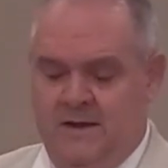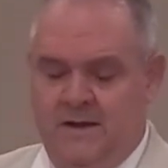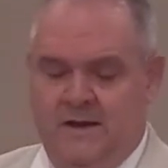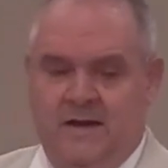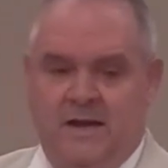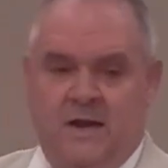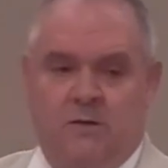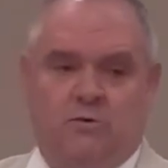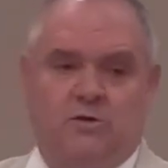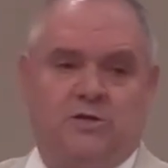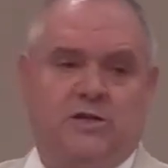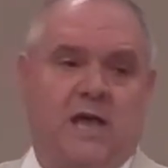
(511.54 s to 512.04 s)

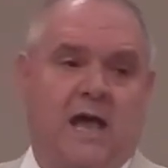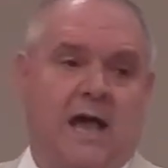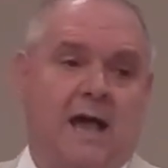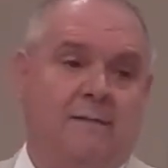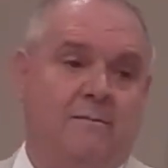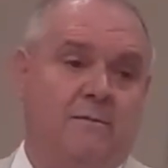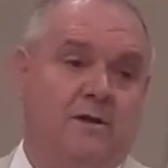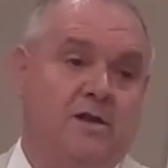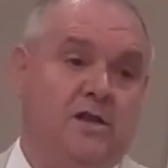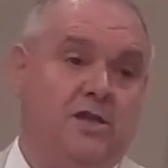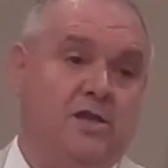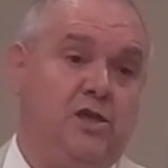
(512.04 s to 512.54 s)
And it was
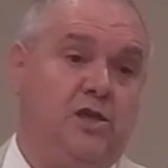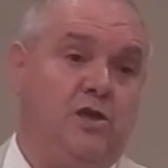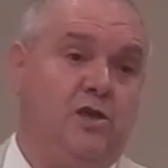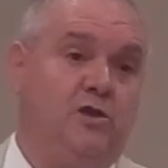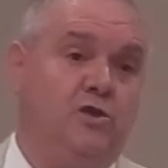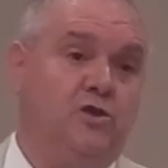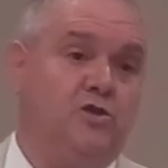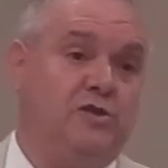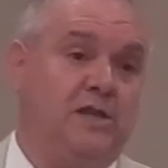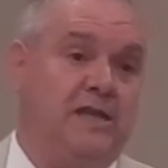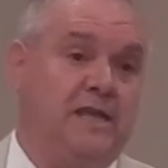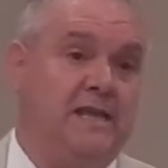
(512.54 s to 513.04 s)
commonly
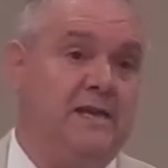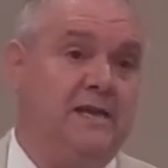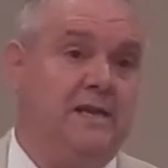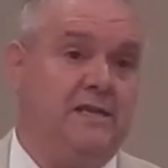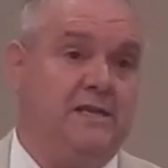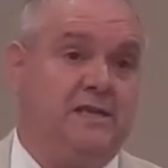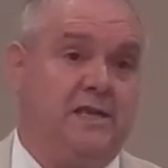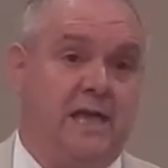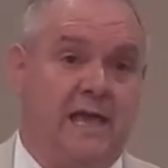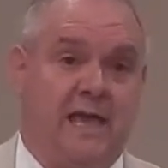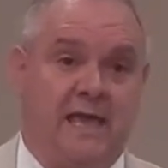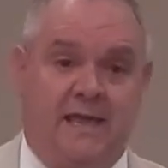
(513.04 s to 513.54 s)
used to
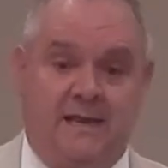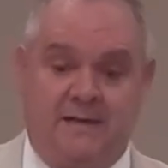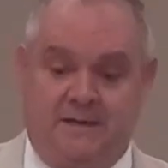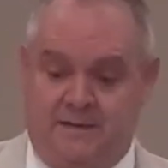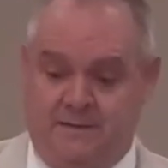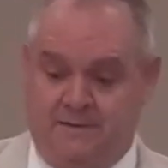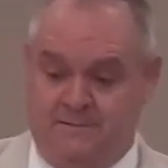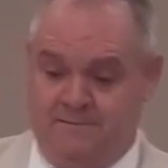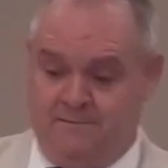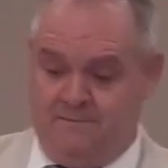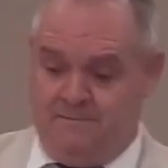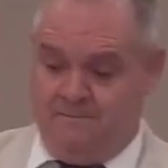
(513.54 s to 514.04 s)

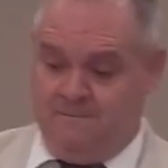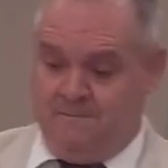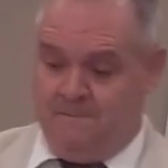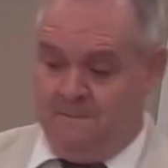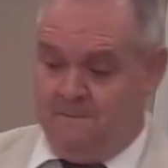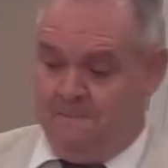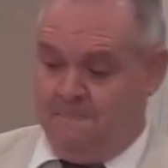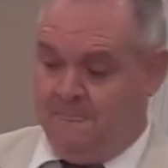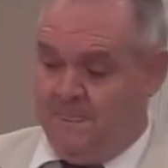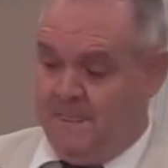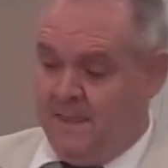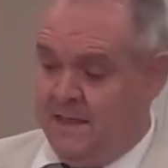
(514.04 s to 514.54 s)
indicate
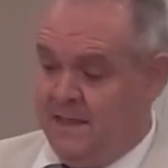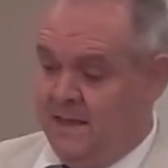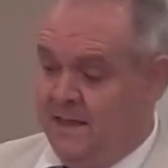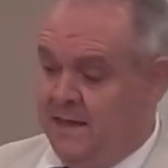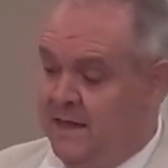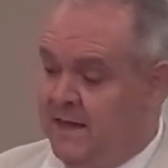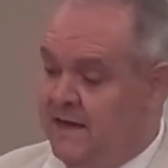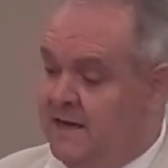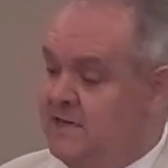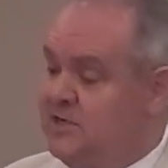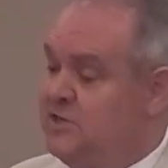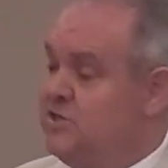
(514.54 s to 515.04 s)

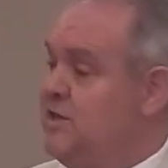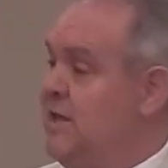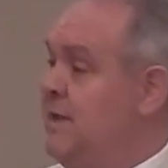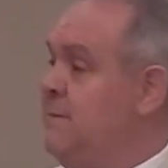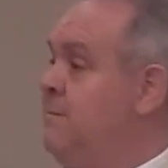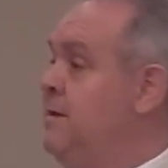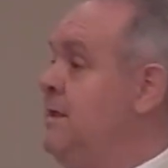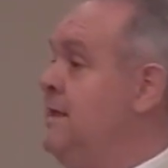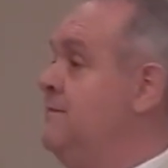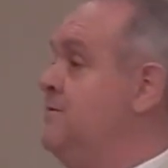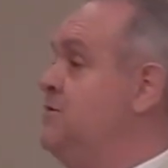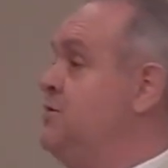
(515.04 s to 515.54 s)
an
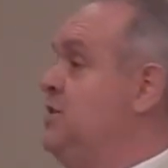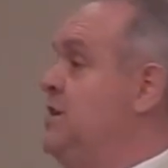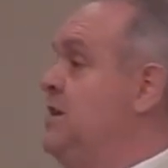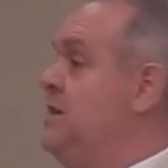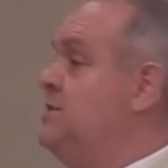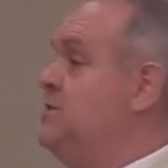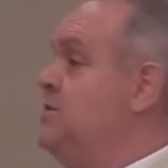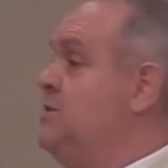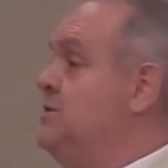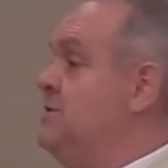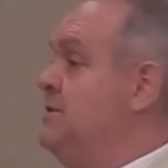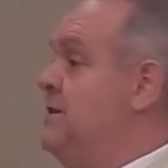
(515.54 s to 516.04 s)
assembly of
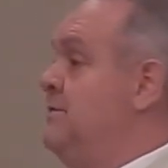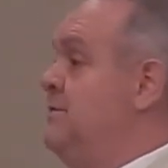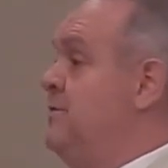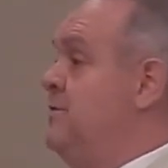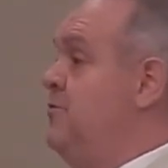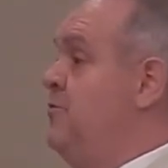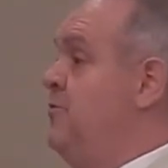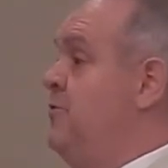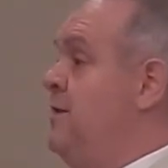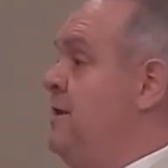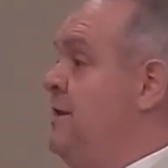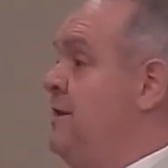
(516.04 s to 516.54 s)
citizens of the
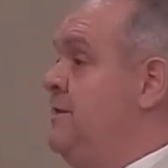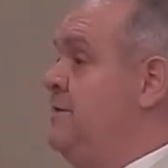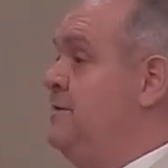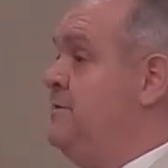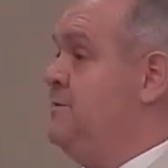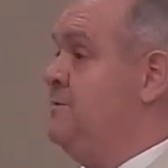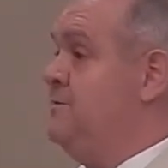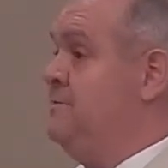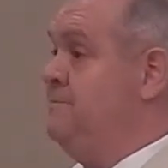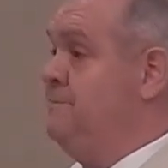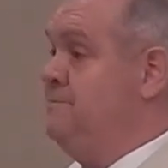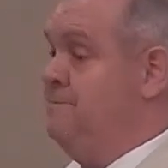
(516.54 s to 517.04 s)
Greeks.